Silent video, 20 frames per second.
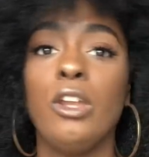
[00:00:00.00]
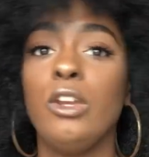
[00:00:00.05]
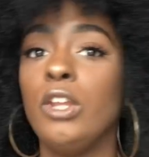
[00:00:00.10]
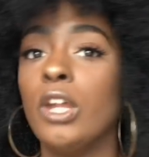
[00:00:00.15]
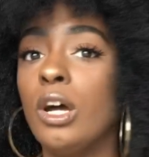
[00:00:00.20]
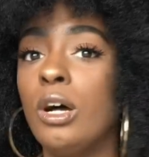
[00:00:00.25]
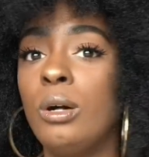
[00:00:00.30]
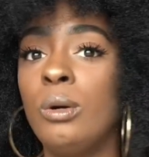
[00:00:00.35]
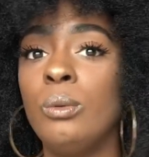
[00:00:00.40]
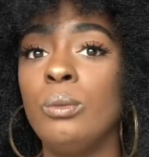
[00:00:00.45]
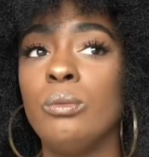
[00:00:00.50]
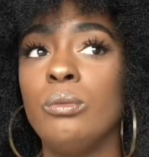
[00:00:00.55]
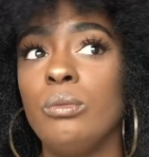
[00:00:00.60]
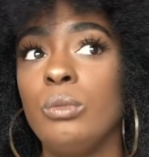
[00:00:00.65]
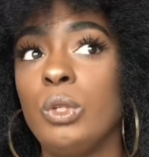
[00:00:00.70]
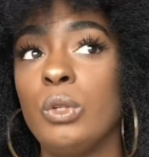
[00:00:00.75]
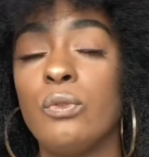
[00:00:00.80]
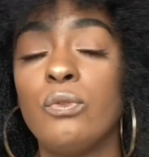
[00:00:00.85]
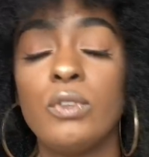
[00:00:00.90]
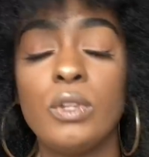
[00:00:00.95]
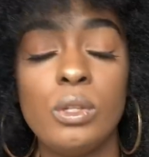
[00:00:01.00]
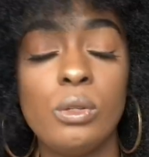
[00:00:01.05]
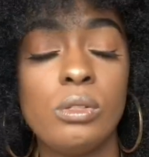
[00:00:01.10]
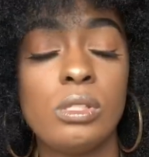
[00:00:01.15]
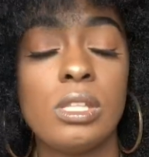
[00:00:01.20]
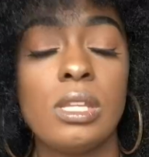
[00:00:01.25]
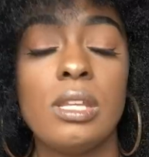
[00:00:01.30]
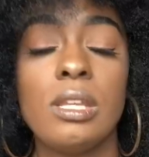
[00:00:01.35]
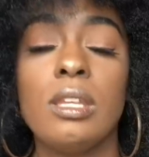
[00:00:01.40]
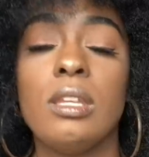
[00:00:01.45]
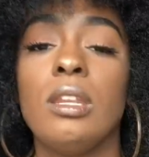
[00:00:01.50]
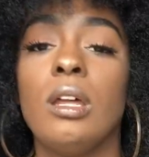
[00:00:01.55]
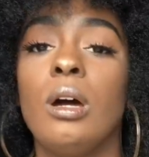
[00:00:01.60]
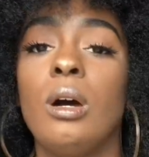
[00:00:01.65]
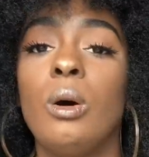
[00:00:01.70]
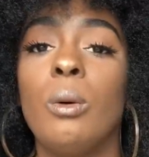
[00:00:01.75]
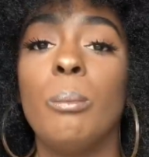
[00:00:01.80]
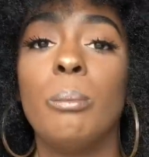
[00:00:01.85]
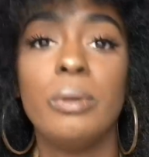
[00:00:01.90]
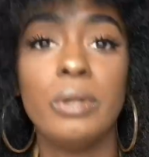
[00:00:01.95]
Don't diffuse it,
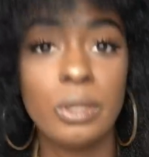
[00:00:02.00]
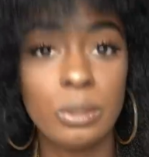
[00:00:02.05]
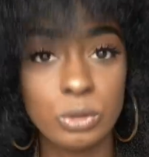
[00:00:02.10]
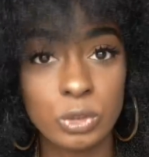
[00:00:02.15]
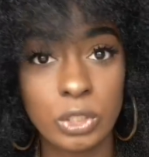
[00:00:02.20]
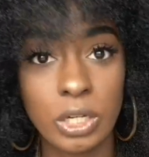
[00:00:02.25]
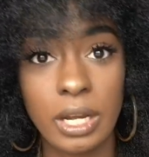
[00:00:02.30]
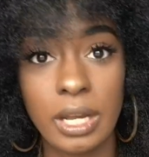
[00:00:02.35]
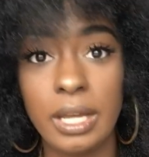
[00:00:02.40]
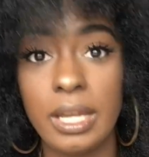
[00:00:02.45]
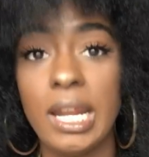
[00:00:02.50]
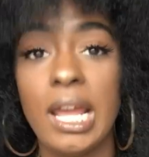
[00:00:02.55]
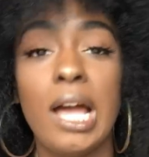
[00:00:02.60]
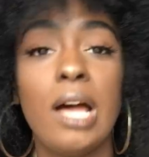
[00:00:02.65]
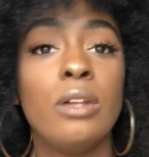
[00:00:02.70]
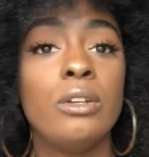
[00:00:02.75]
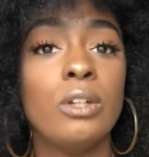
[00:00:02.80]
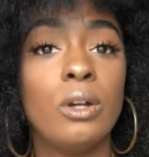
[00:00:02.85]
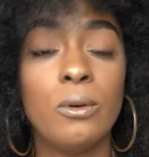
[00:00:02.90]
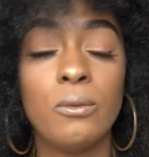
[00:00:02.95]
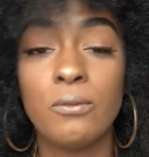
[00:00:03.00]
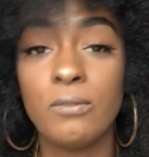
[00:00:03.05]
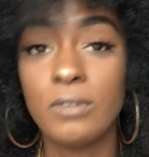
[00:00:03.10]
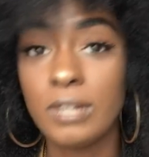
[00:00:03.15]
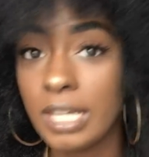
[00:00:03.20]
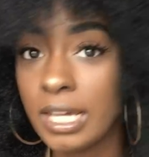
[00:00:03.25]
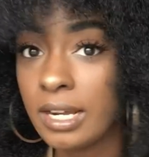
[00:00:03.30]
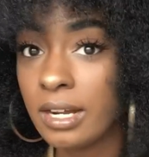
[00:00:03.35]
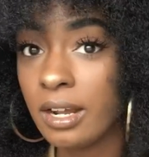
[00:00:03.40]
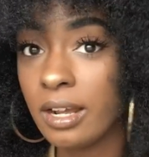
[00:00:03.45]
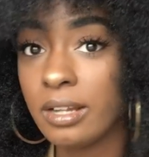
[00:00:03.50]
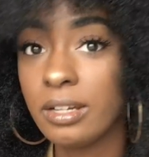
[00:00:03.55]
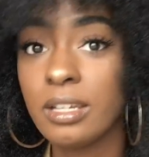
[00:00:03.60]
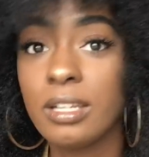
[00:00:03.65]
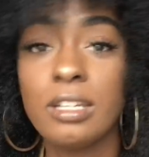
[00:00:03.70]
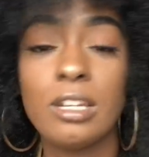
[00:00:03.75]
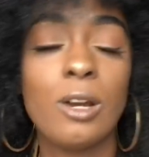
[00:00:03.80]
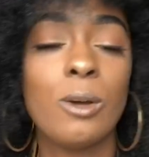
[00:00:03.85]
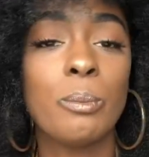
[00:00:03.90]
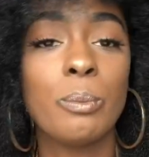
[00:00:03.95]
don't blow dry it out, don't flat iron
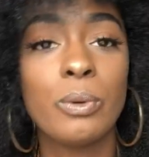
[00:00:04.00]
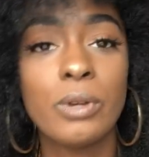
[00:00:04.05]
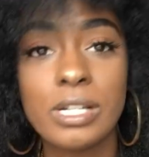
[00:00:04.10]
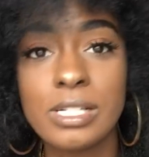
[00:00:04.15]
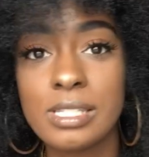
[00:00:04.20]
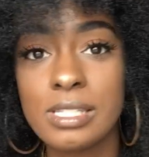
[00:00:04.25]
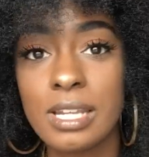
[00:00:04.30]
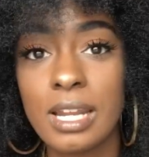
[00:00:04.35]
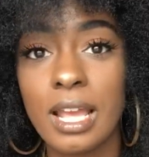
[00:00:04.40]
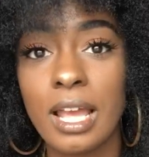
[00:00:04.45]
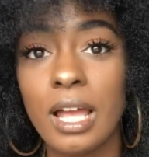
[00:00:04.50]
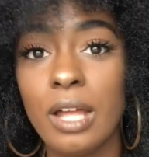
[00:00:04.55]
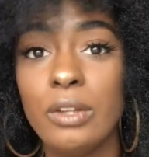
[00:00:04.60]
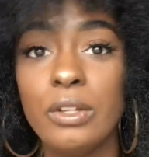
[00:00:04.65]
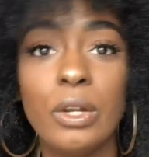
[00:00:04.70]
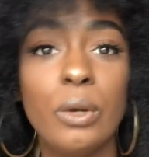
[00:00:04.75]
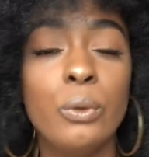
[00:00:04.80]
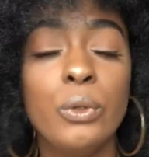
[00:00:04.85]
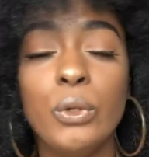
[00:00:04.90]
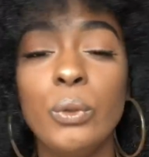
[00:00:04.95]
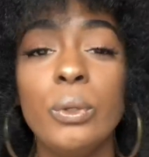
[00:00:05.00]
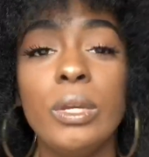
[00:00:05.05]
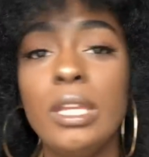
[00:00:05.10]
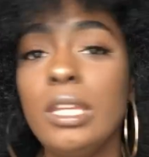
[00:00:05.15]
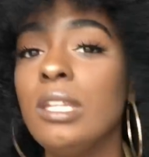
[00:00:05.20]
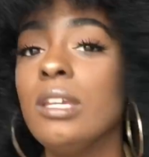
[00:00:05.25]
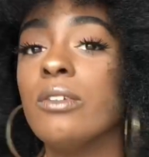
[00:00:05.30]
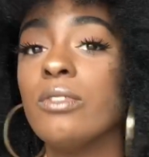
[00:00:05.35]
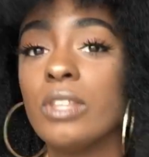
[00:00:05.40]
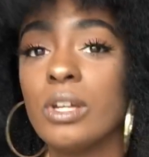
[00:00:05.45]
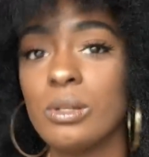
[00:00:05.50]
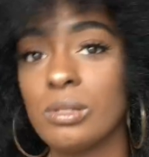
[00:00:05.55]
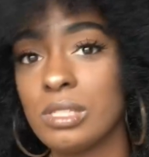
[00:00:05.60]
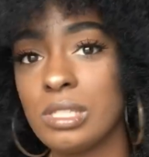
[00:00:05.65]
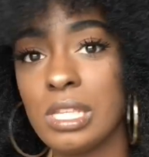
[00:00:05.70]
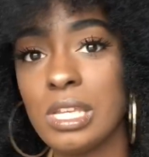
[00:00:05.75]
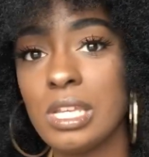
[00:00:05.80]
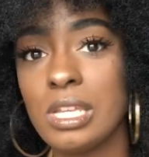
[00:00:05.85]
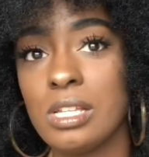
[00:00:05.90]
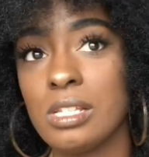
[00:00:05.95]
it, don't press it out, don't do any of those
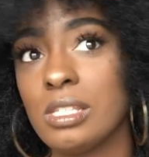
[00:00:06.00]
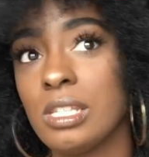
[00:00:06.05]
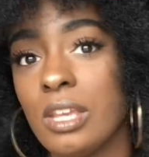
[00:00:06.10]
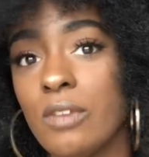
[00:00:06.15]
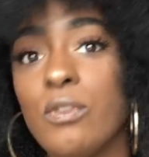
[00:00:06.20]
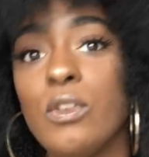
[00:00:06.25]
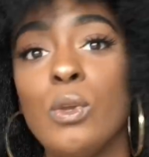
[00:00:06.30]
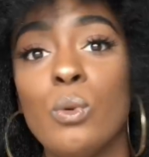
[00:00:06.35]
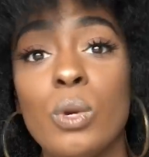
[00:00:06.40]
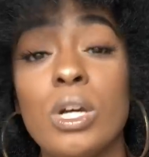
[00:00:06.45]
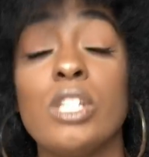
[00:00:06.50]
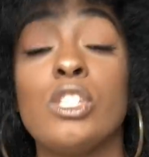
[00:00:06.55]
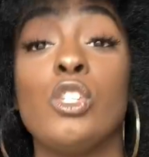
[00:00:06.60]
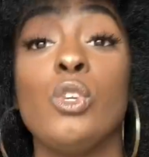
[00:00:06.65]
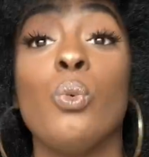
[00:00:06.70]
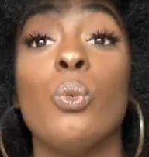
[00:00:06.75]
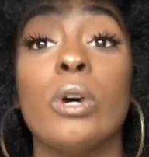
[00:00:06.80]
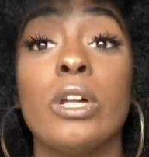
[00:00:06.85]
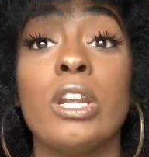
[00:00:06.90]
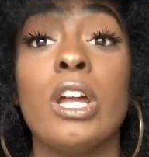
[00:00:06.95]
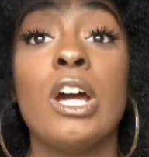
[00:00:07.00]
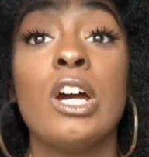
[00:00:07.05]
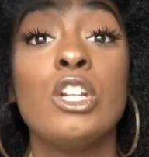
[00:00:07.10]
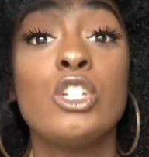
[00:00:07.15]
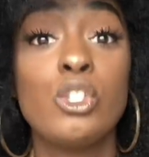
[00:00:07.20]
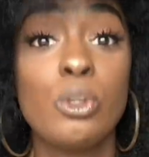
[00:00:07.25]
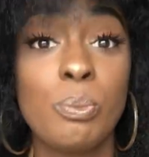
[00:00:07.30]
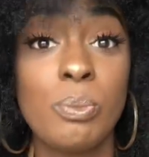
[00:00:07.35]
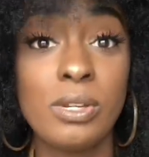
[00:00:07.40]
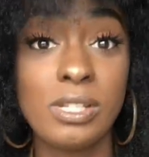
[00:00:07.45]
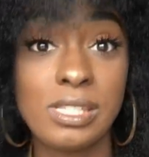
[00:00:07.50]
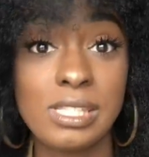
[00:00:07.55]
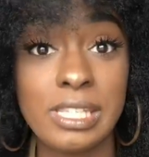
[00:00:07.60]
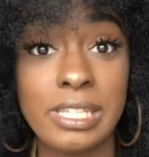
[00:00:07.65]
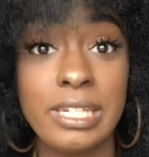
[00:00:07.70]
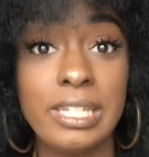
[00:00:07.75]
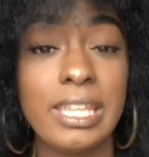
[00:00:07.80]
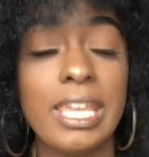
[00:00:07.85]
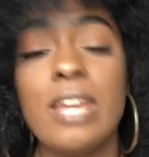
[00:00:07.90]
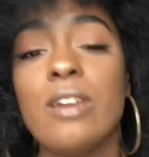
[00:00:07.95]
things. If you want to
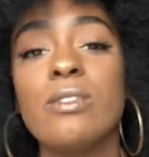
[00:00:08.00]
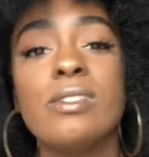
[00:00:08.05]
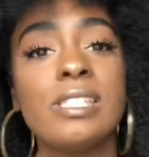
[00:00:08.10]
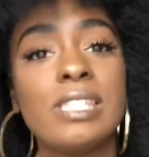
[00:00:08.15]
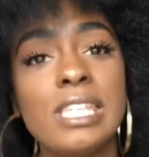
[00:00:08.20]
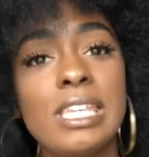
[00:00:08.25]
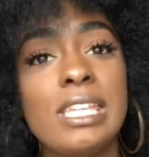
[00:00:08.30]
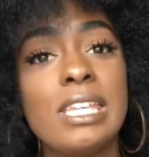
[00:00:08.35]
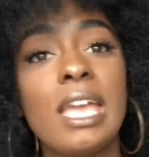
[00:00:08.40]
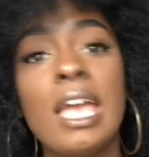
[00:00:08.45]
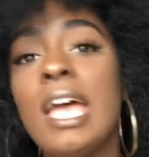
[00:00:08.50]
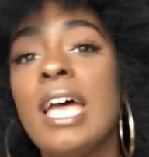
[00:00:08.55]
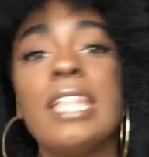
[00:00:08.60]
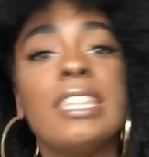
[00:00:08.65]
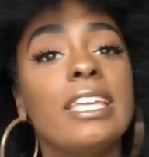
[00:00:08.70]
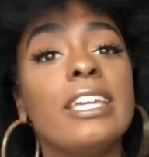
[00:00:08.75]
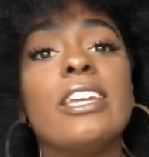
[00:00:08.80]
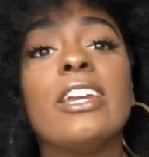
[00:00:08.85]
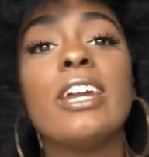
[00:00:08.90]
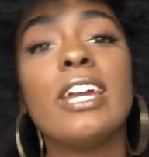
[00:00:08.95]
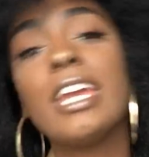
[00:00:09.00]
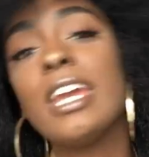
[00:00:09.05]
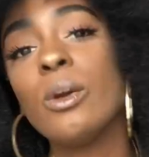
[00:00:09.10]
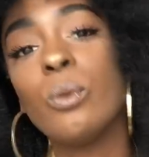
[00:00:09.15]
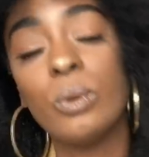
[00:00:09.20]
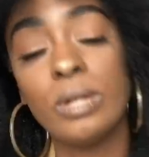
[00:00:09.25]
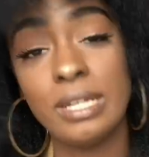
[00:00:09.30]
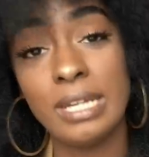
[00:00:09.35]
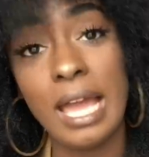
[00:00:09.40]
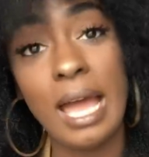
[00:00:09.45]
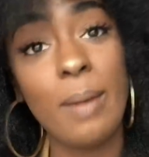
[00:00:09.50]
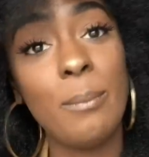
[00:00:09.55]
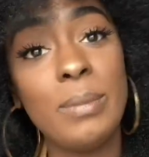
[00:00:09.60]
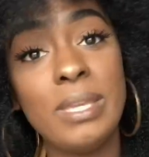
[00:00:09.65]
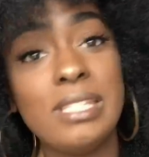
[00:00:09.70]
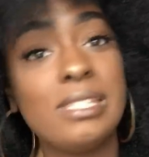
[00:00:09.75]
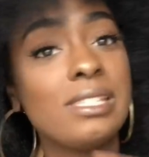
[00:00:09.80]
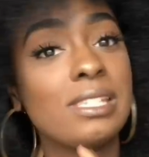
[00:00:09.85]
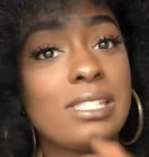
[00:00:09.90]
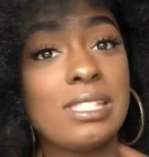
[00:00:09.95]
100% guarantee that your hair will not
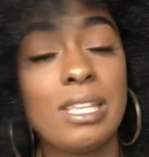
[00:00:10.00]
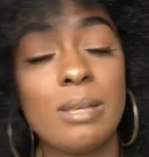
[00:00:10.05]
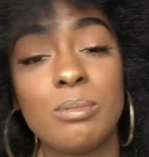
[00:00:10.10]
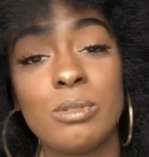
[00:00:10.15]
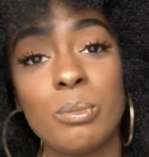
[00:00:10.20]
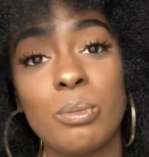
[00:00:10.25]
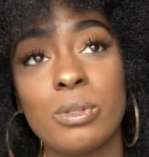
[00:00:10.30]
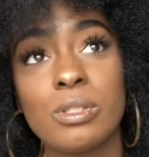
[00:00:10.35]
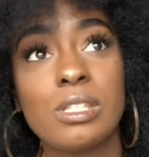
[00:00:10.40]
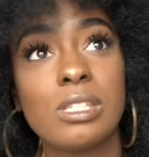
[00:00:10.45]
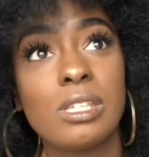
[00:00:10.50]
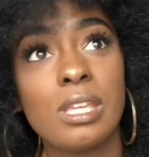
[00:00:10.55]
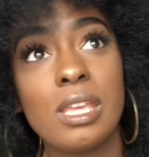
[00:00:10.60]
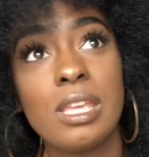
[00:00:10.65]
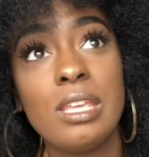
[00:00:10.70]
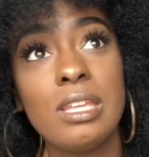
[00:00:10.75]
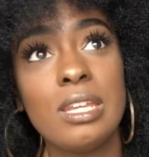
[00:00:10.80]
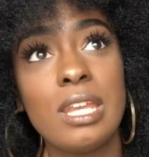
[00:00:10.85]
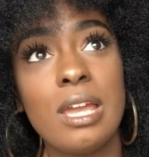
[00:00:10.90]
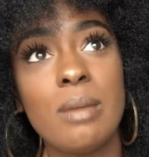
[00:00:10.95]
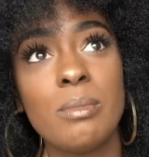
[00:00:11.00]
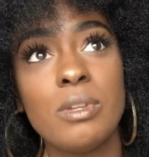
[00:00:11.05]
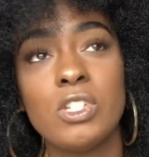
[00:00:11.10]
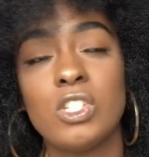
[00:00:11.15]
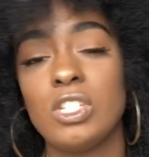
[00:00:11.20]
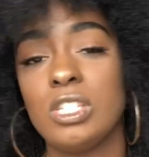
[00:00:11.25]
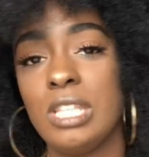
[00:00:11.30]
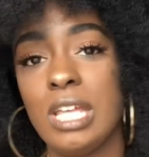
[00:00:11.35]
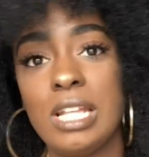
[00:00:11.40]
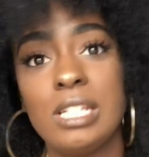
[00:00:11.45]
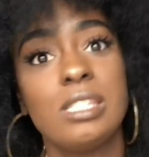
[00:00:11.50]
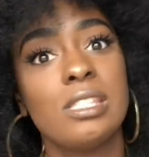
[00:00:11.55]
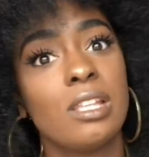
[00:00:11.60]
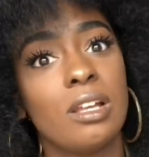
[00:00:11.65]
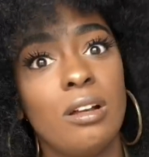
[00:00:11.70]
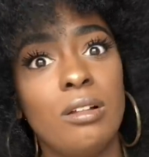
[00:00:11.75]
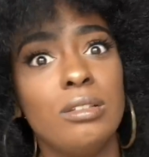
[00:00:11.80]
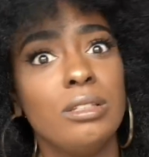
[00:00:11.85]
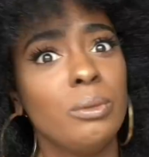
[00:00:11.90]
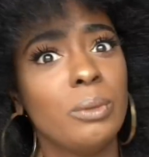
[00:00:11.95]
be susceptible to heat damage, that's the
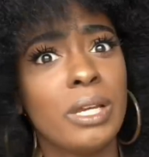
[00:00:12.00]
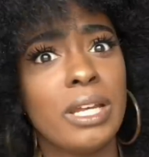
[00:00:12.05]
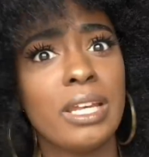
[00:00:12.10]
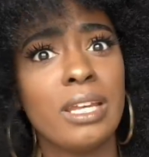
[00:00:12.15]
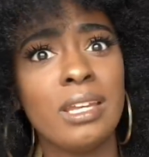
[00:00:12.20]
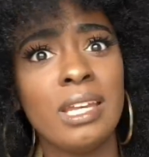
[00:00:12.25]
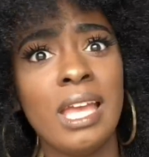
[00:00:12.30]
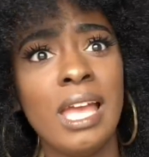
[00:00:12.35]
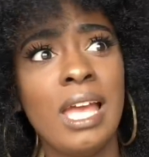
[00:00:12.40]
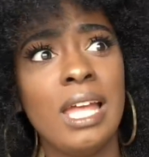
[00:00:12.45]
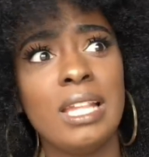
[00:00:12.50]
only way.